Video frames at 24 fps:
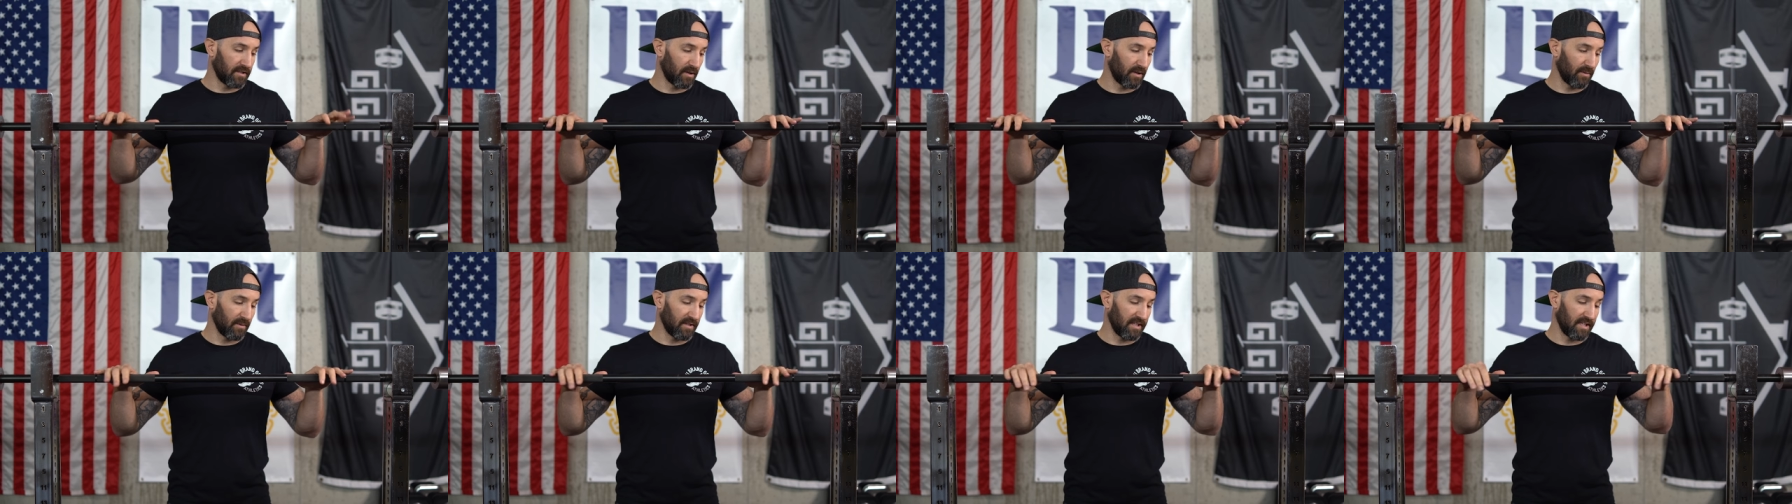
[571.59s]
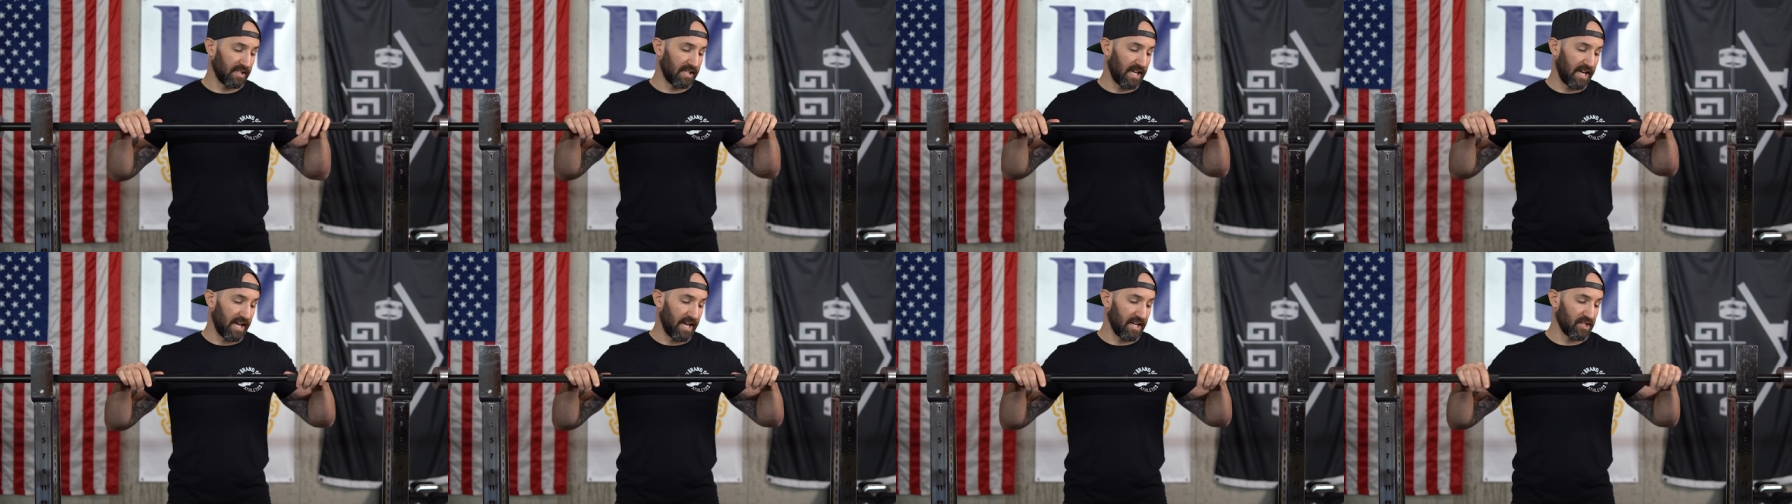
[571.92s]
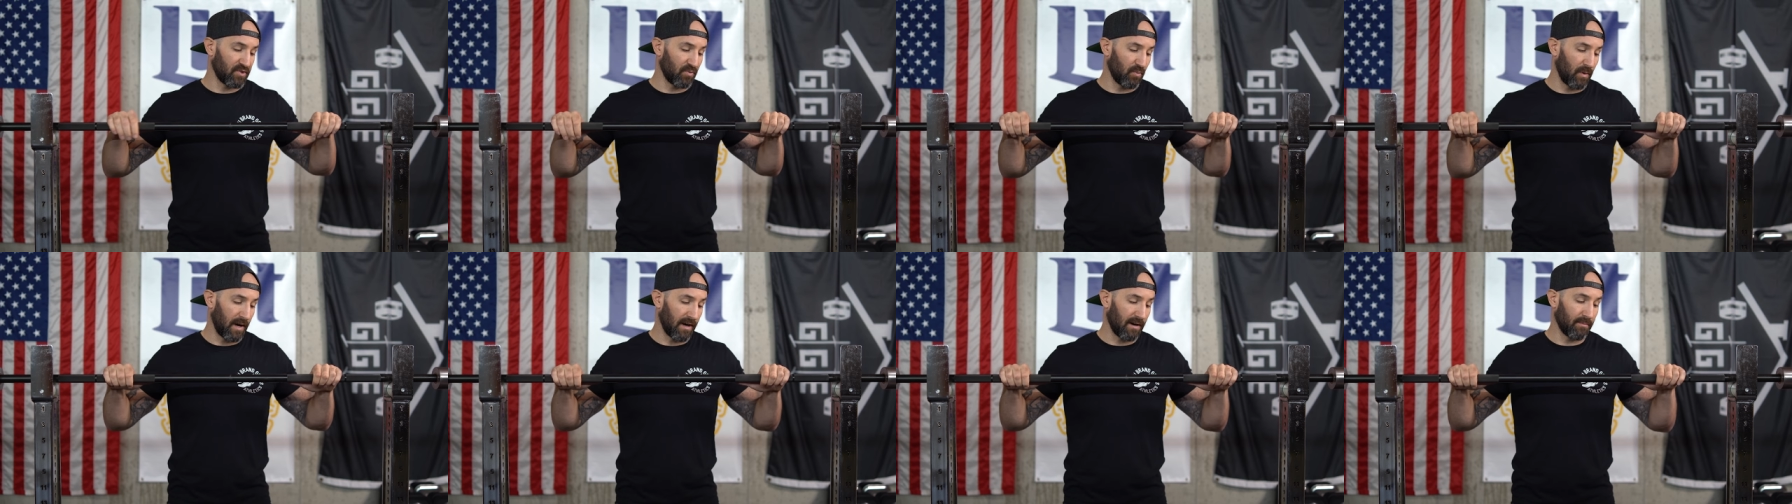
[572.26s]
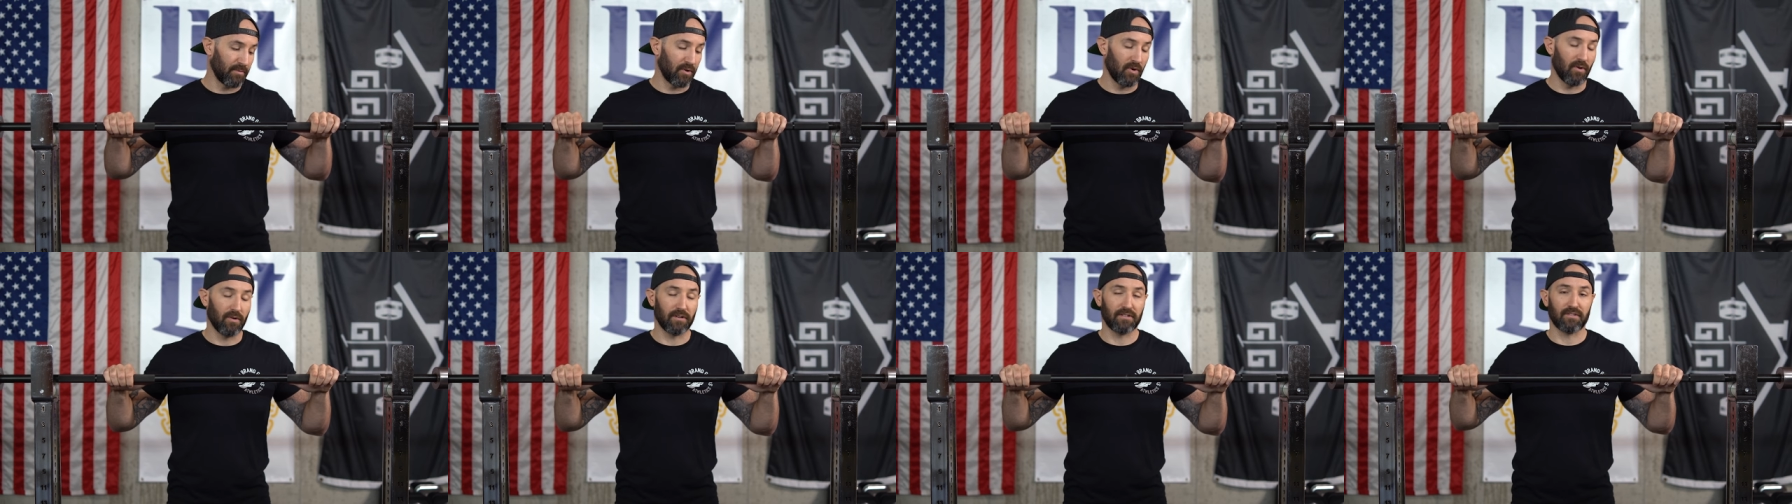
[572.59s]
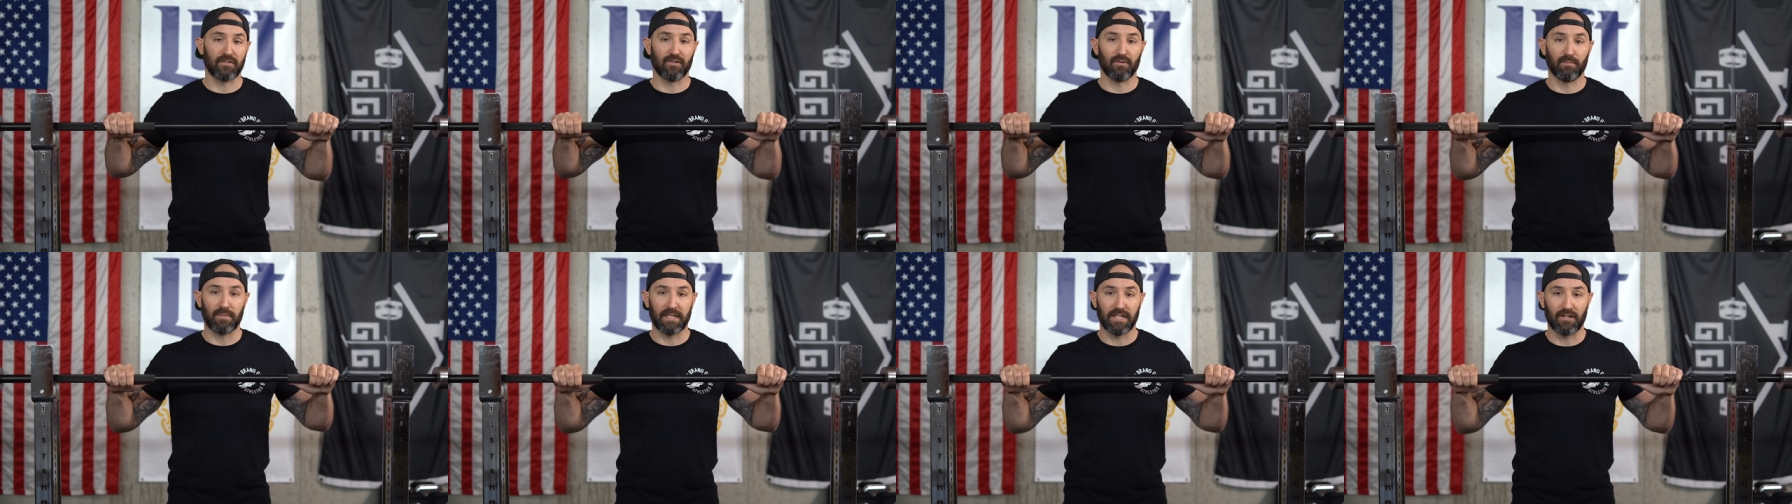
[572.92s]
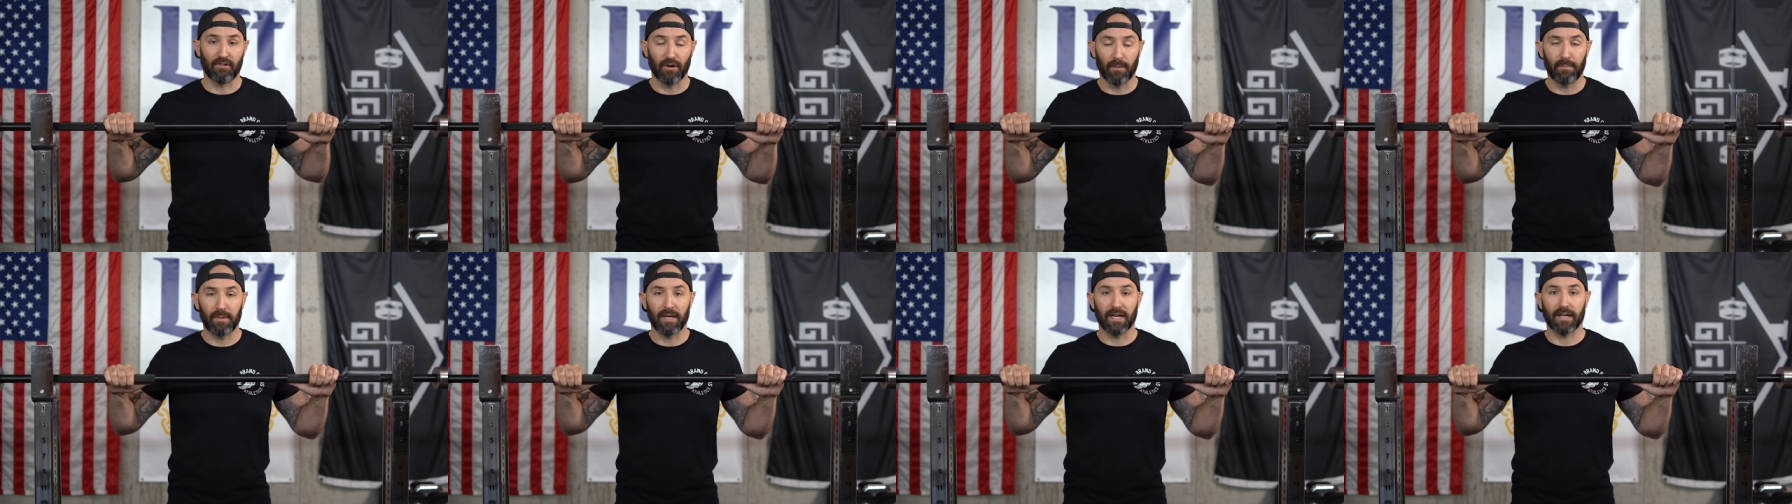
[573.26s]
to really gauge where I'm going to be
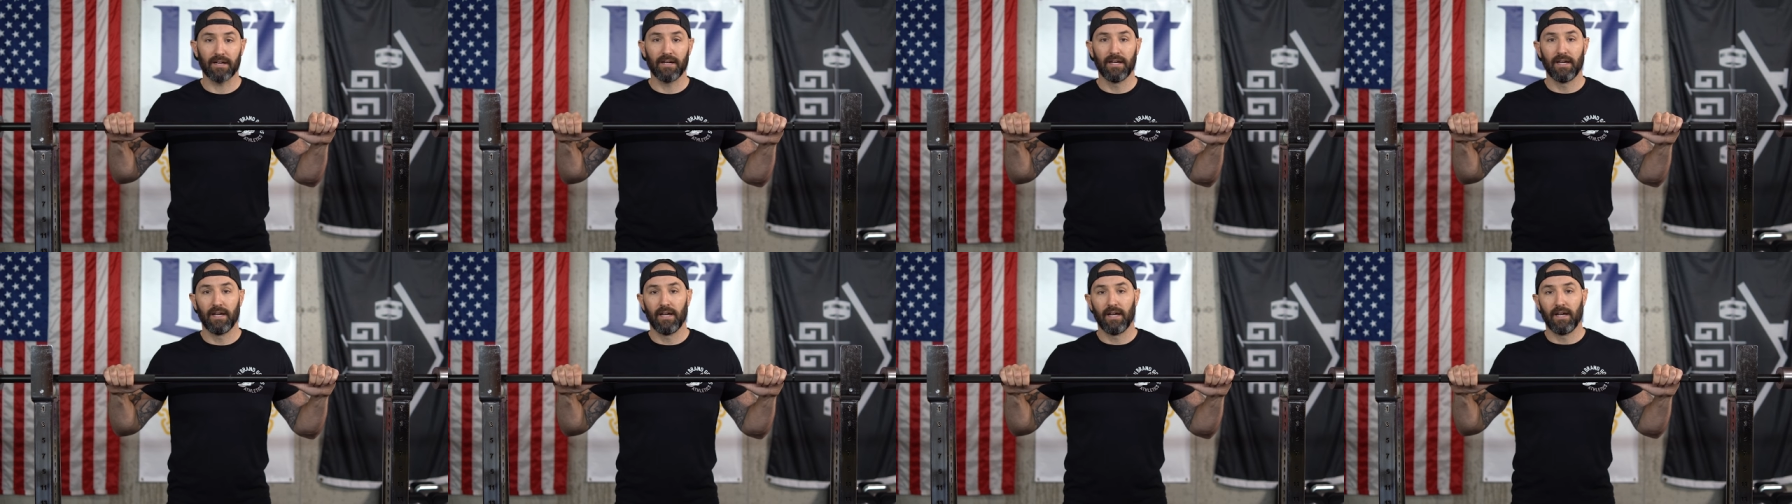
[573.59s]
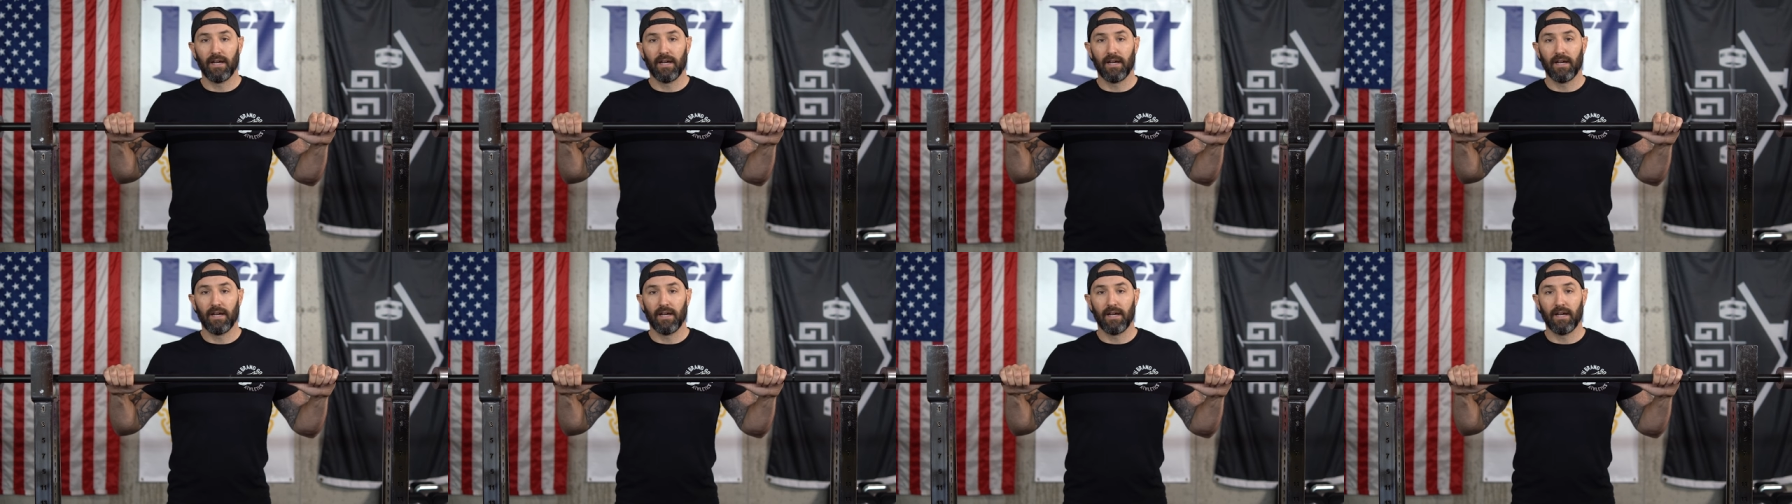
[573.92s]
gripping,